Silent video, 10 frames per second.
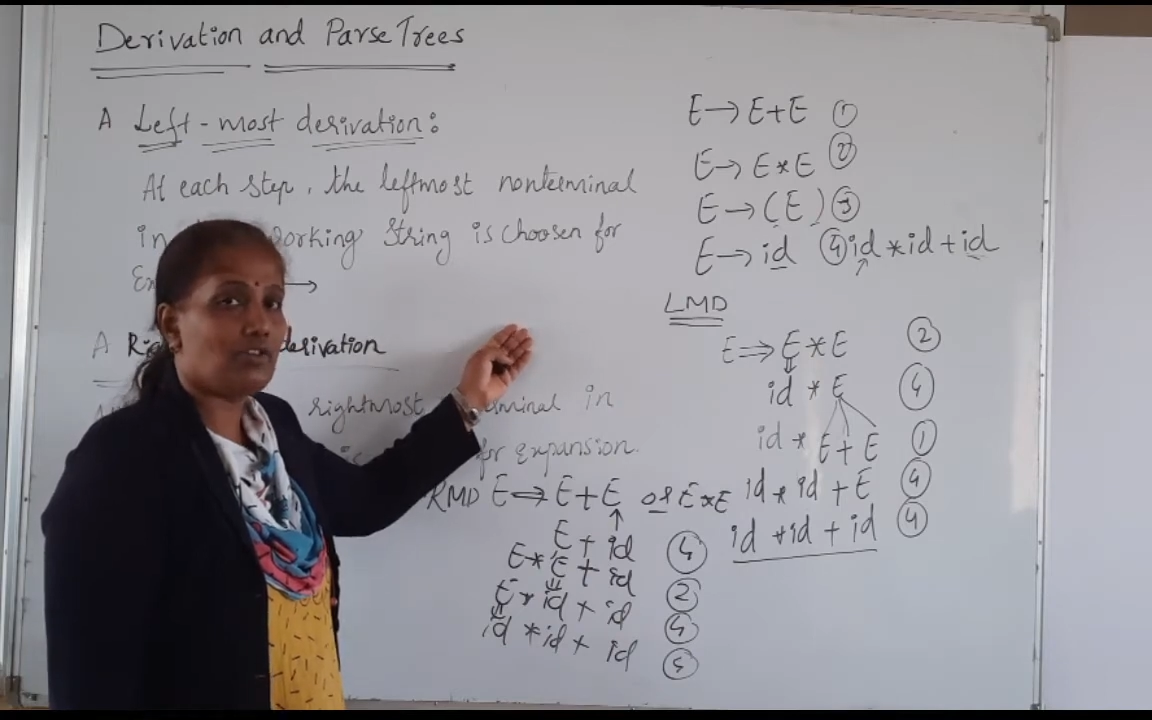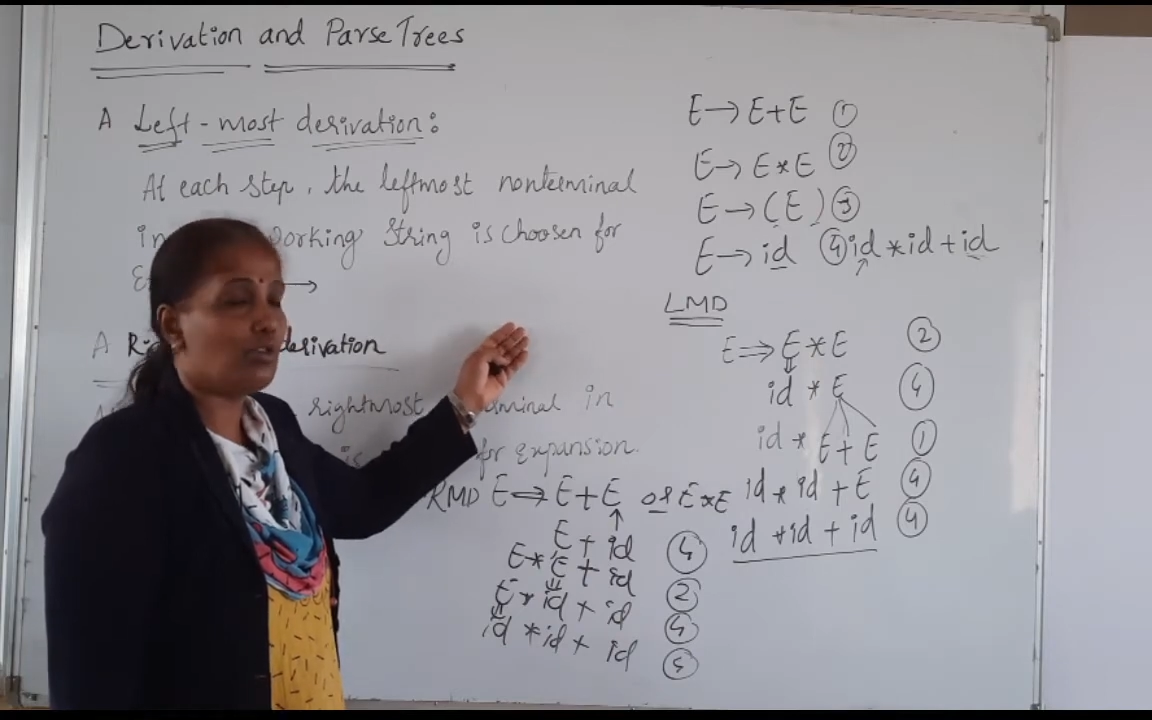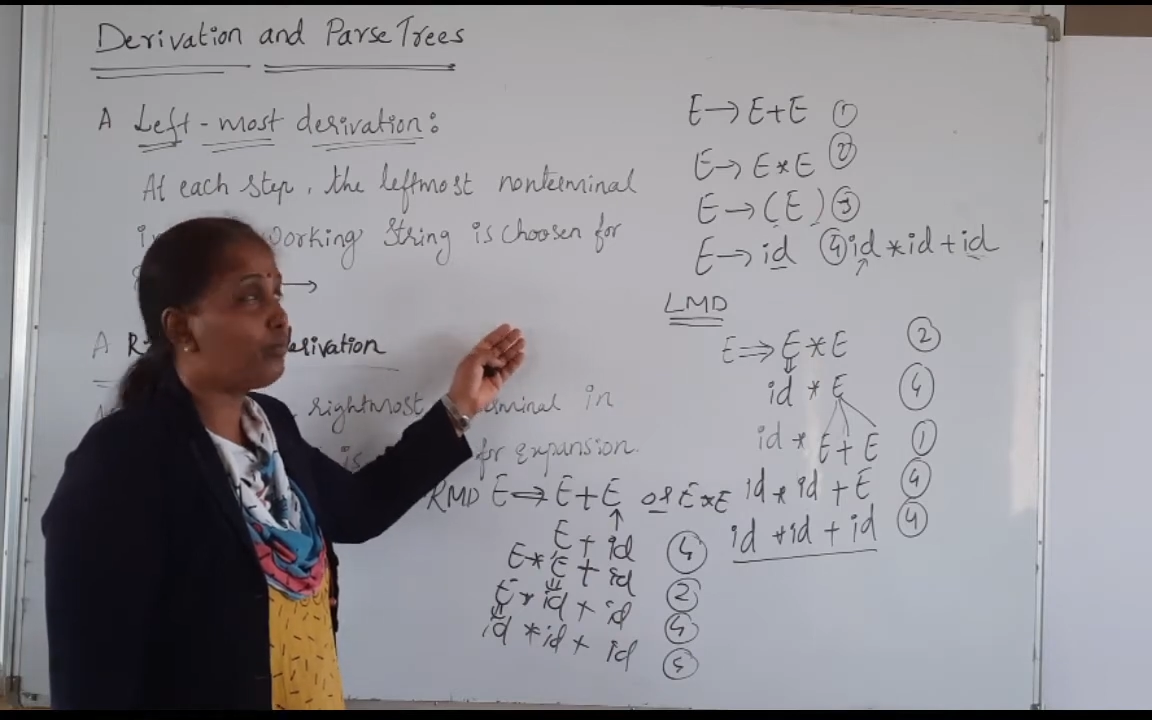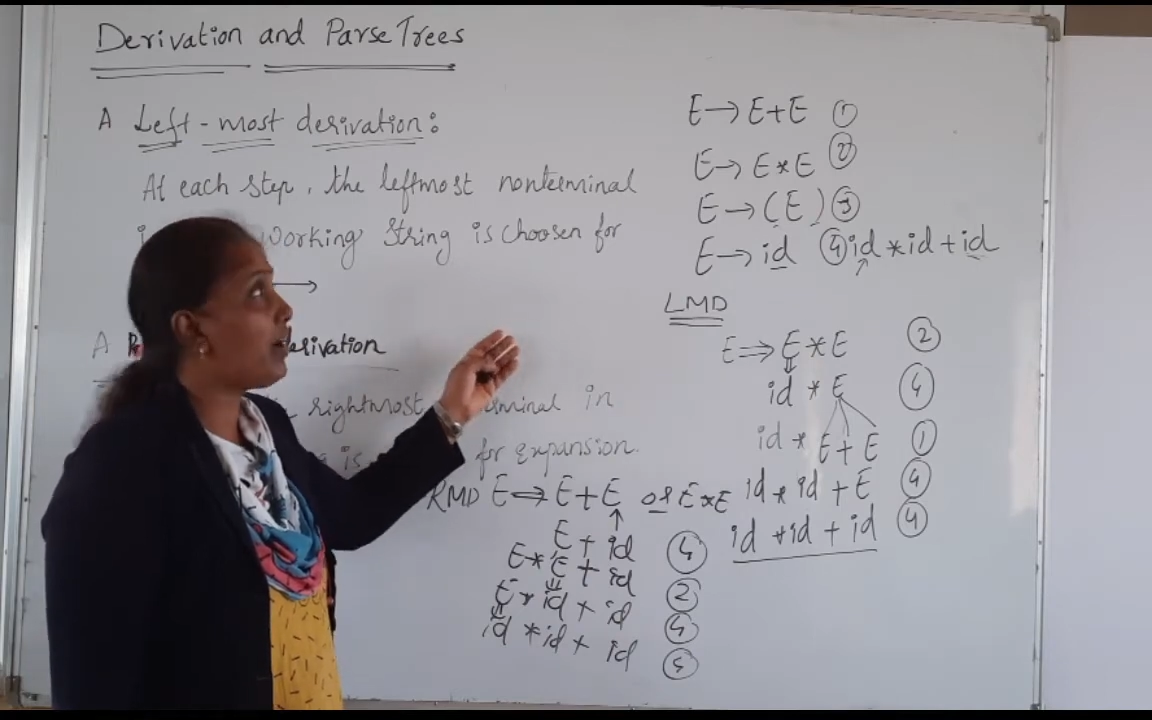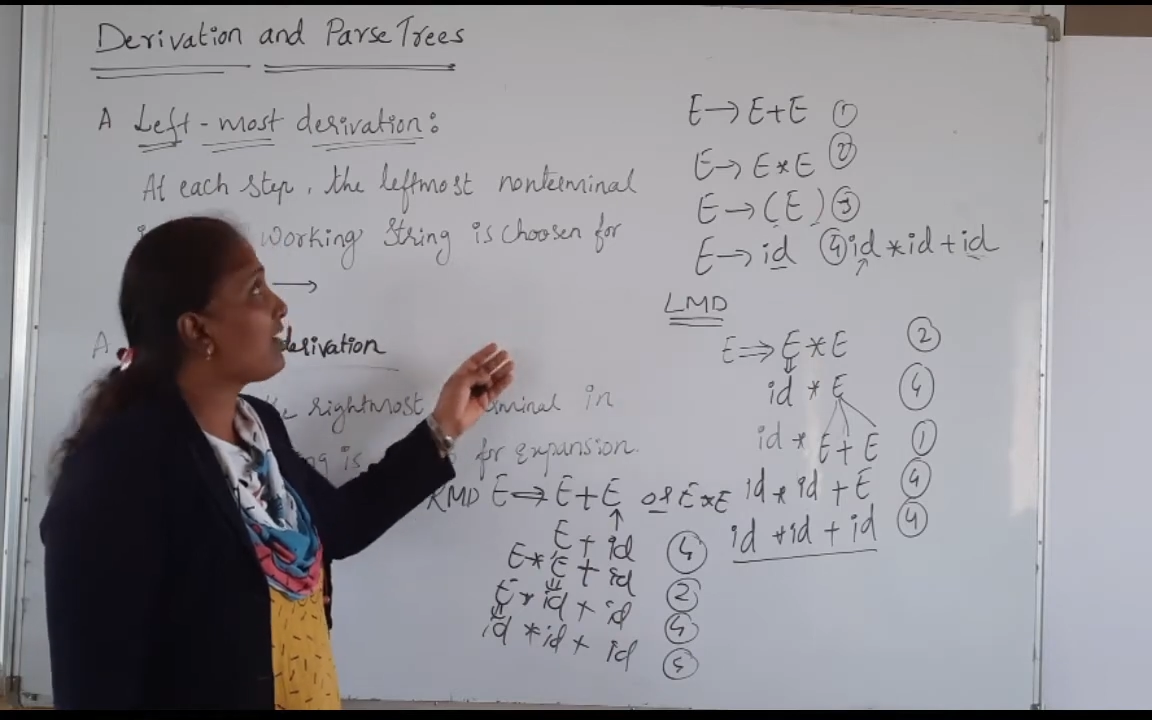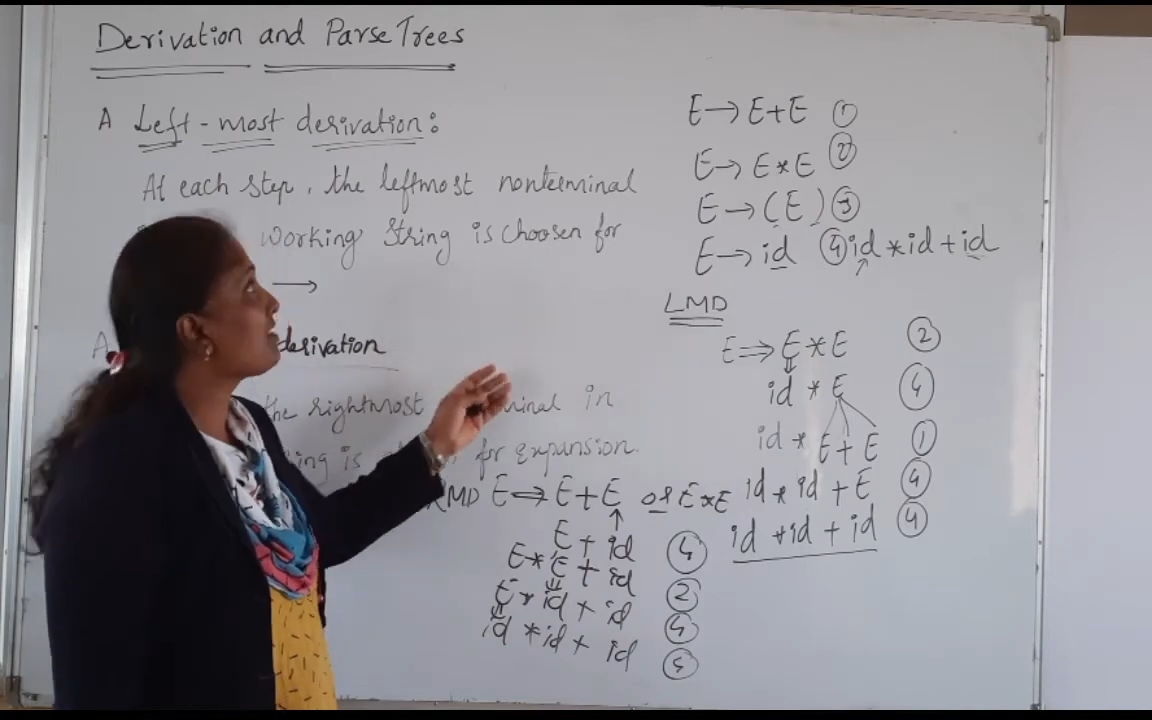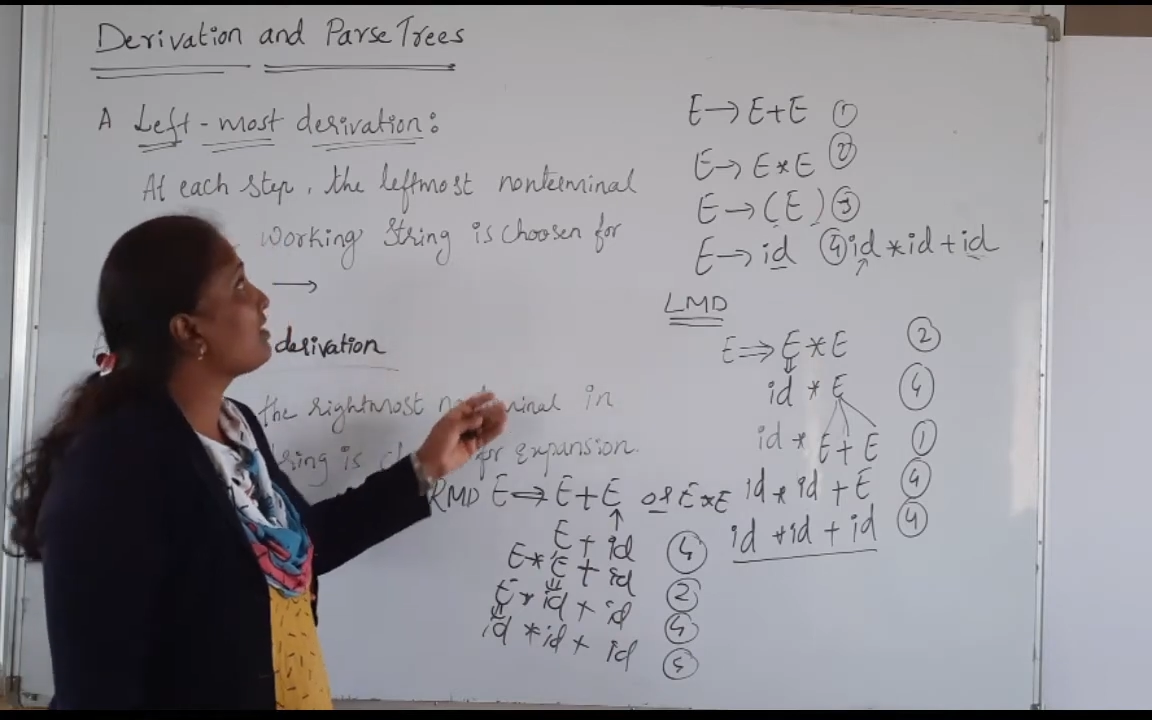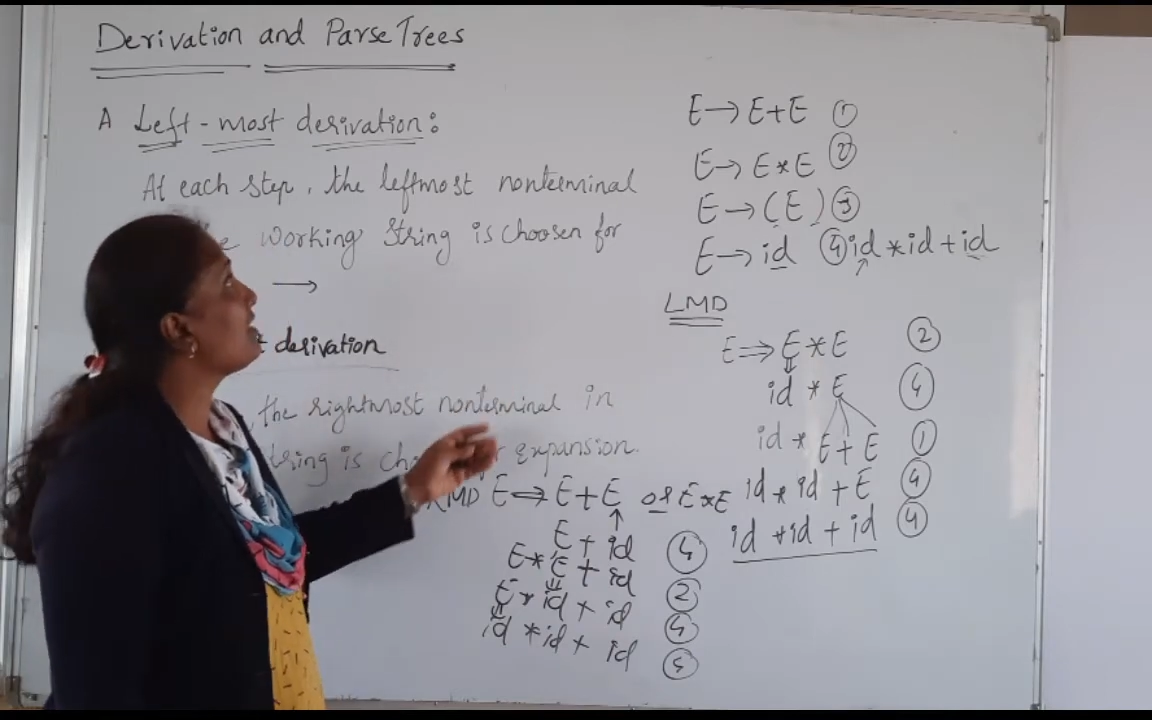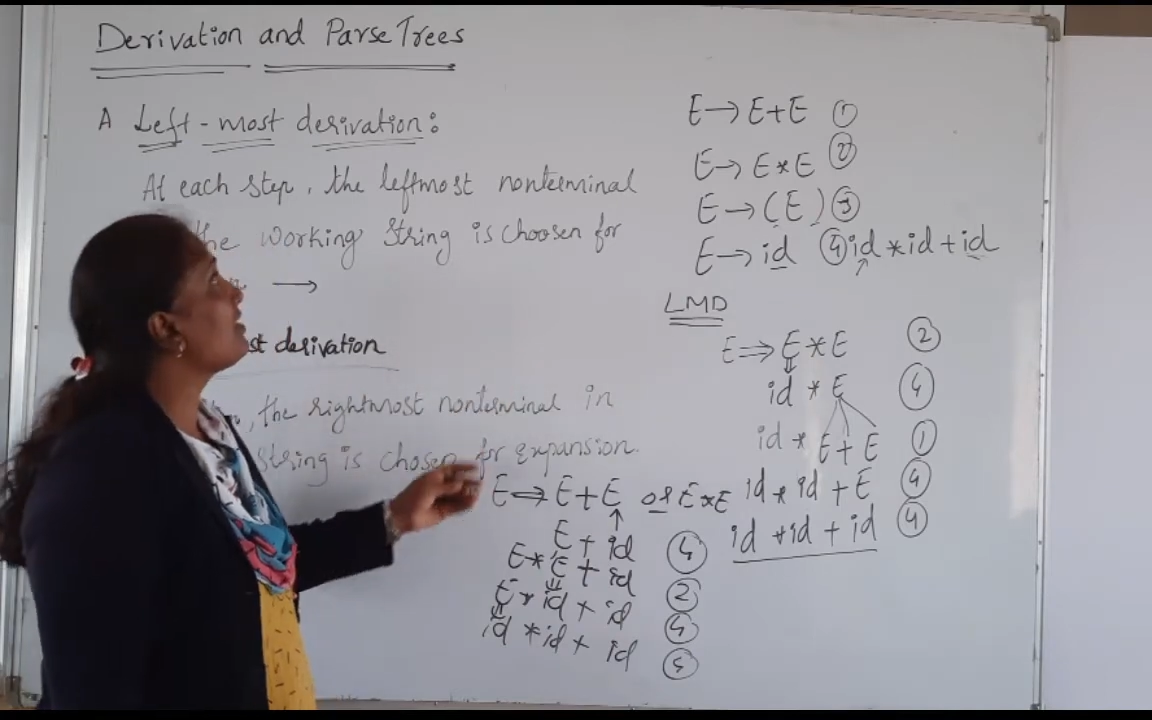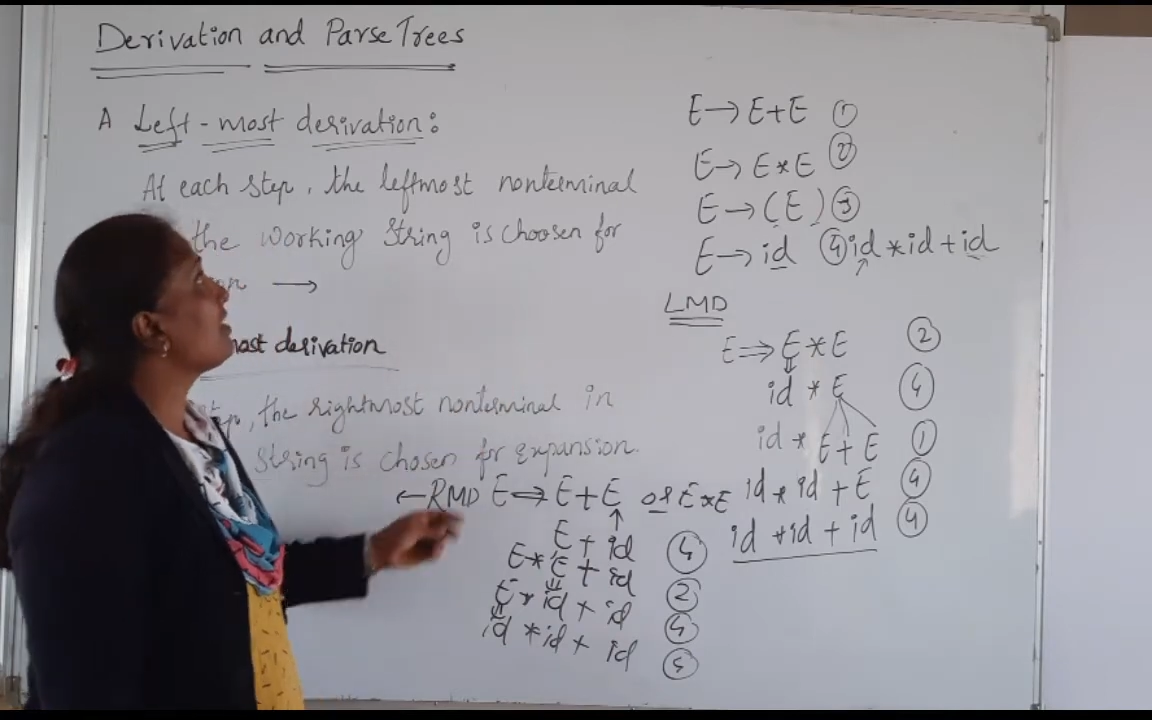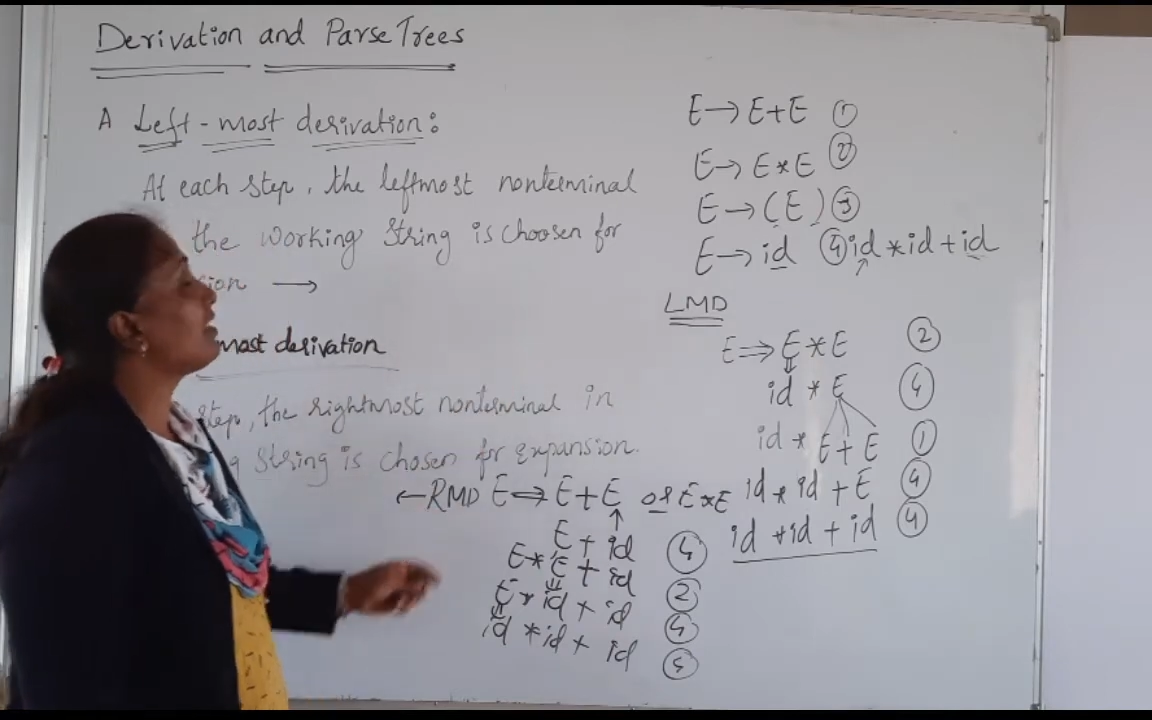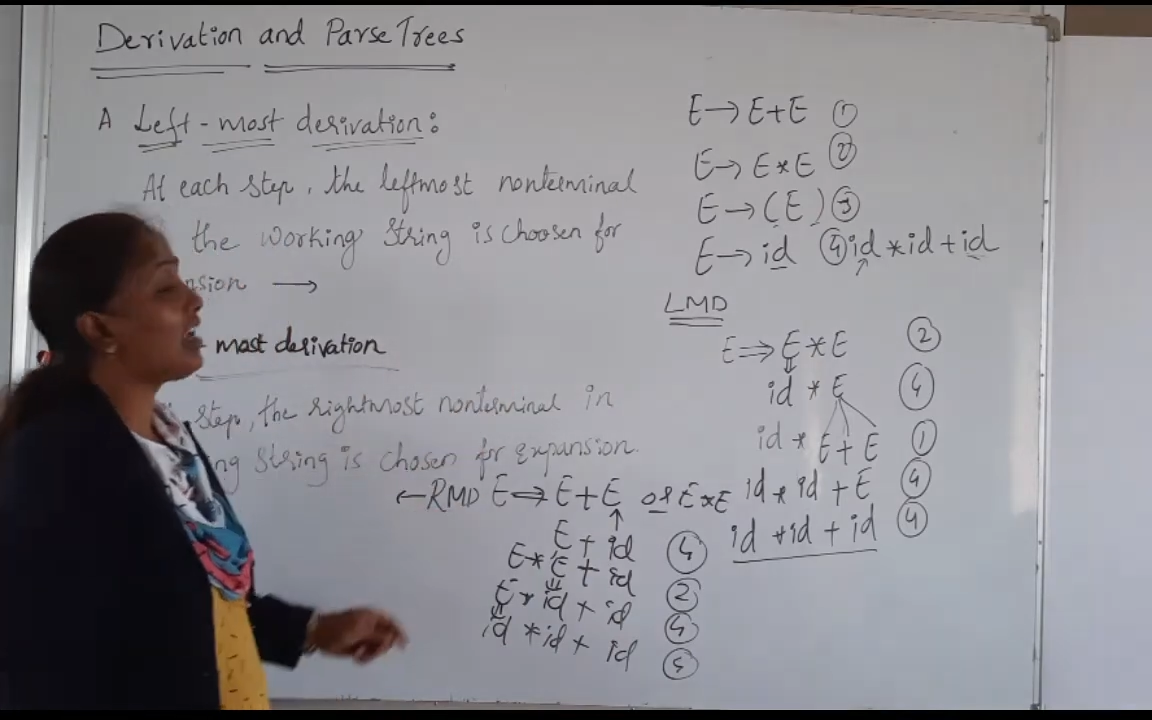So parse tree is a